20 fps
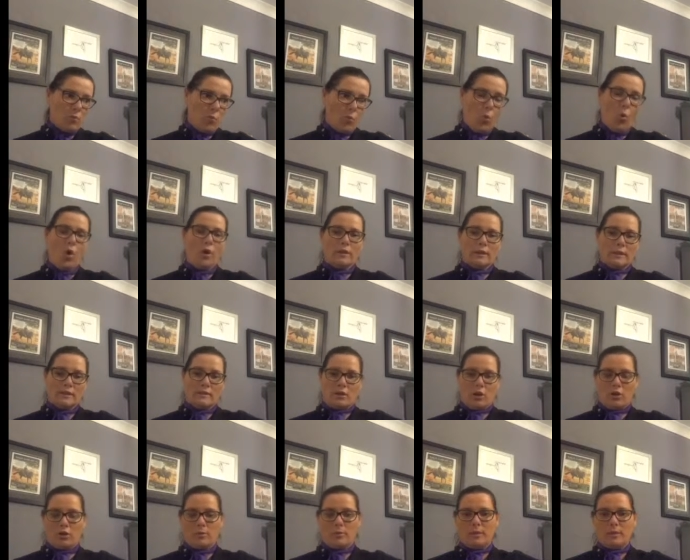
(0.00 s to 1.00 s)
what it's
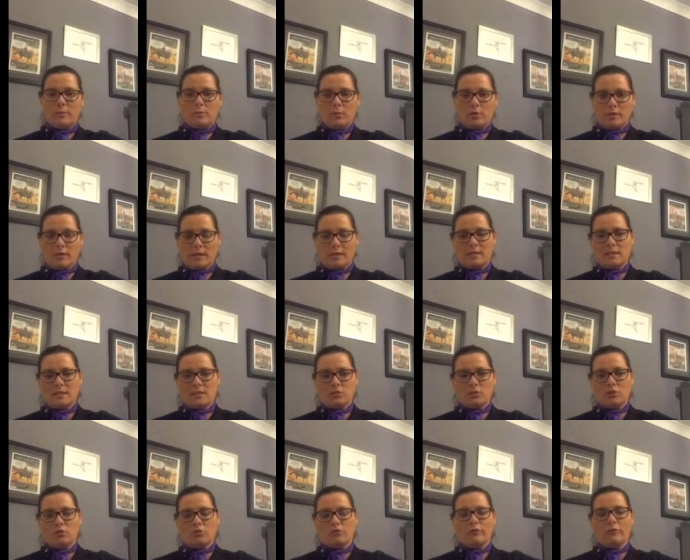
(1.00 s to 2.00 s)
going to be presenting
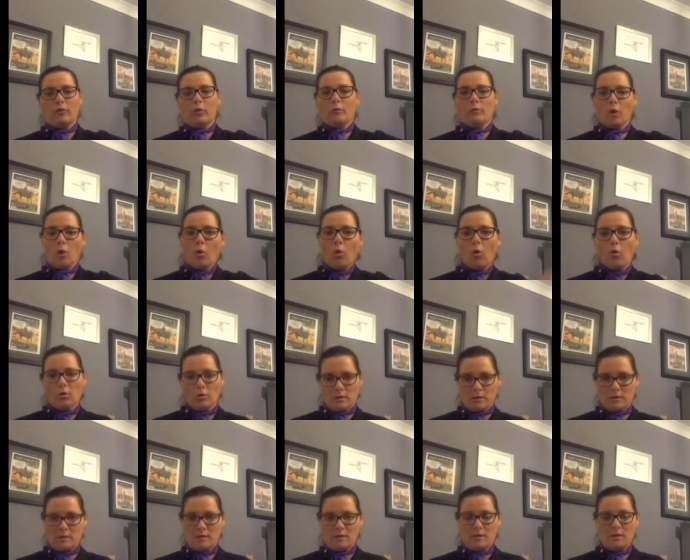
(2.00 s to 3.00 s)
to you from the
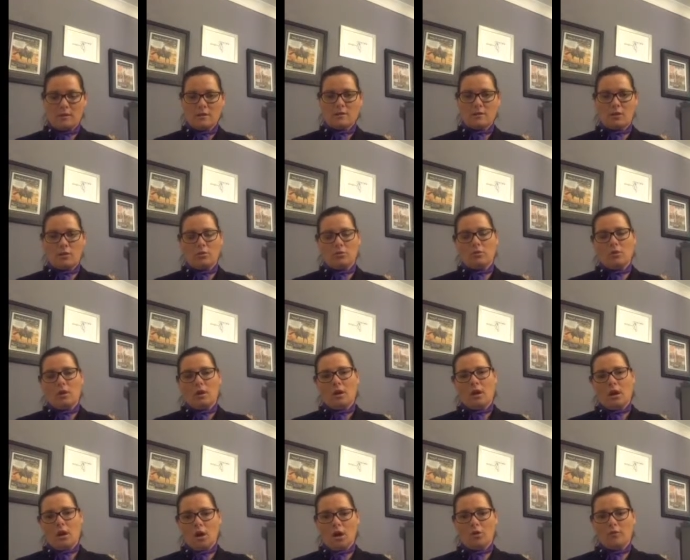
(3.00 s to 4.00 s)
horse. So
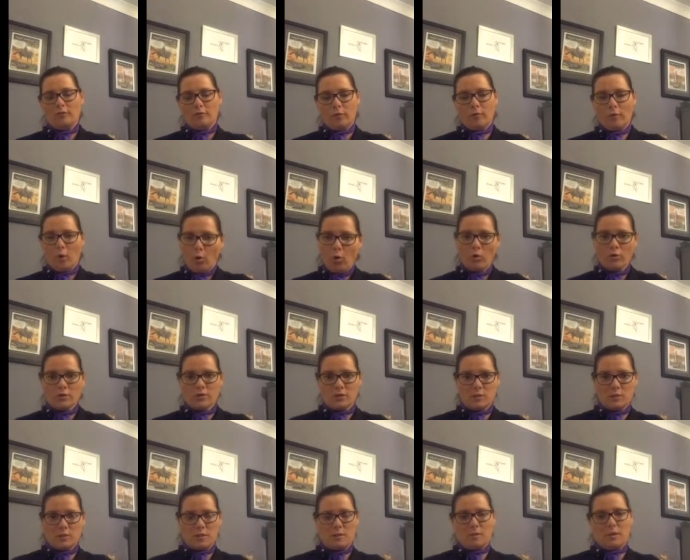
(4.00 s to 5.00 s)
I hope from the
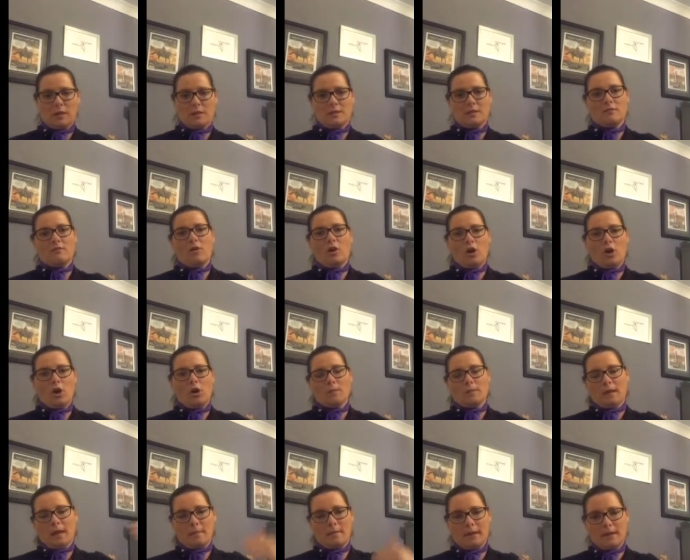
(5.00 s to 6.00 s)
horse's perspective, I
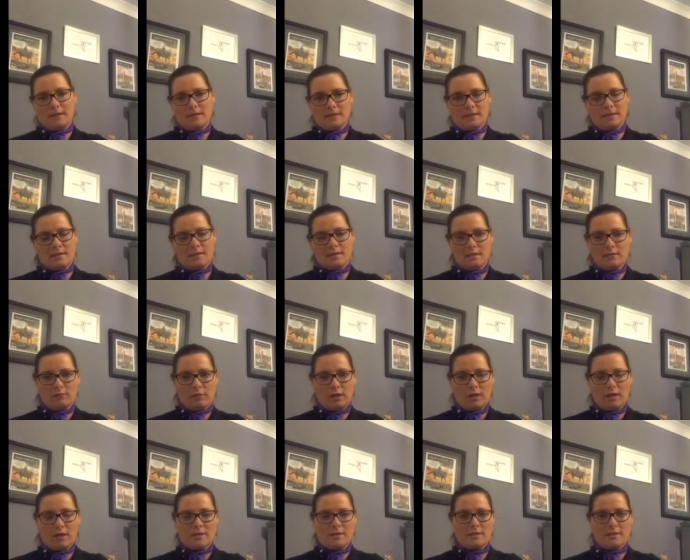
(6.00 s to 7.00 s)
hope that makes sense in
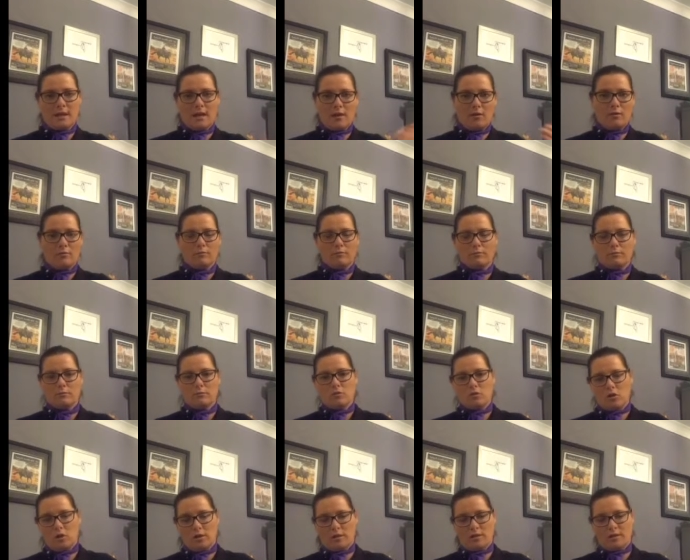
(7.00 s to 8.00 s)
regards to how I'm
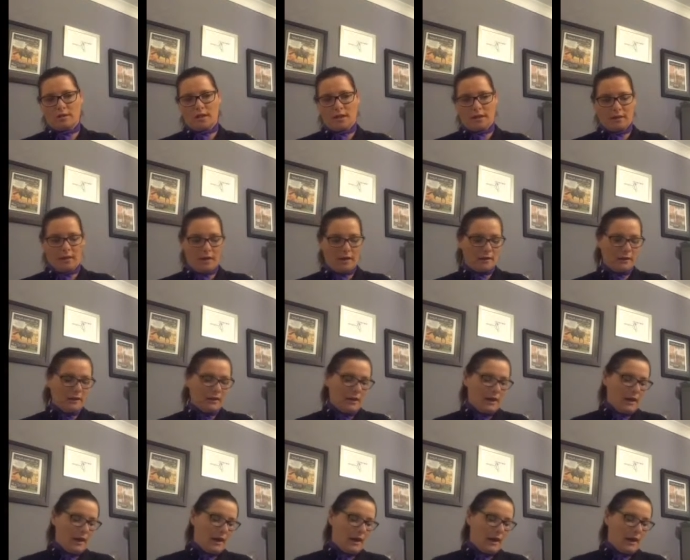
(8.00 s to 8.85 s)
trying to say that.